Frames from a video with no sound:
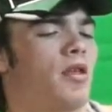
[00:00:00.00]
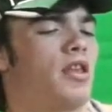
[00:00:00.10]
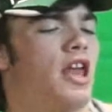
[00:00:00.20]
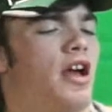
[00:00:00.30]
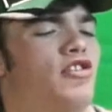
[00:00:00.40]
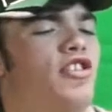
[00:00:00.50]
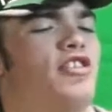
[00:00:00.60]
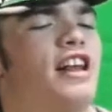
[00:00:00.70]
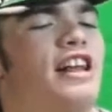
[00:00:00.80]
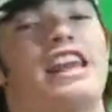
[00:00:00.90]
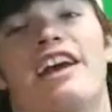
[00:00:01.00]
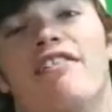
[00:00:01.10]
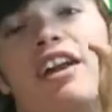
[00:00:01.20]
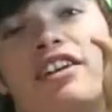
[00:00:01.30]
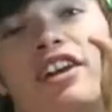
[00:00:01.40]
Yeah, just like that
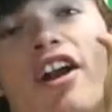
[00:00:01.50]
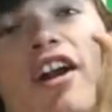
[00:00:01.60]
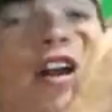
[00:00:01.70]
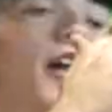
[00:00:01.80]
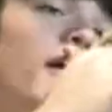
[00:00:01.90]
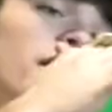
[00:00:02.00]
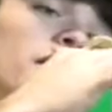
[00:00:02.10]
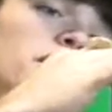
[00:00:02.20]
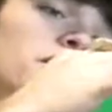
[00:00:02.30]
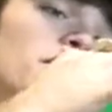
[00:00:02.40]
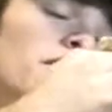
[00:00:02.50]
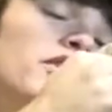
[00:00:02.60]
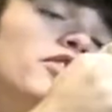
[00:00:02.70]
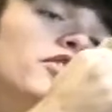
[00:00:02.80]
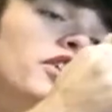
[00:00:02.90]
right there. You gonna
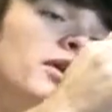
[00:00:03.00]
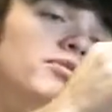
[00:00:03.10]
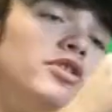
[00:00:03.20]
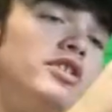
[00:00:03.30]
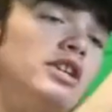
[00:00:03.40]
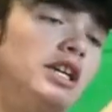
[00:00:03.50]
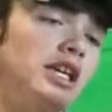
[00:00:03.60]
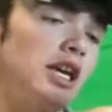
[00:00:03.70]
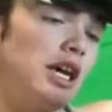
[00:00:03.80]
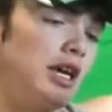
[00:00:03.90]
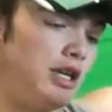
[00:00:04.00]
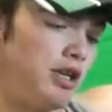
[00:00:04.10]
get your tape just like that.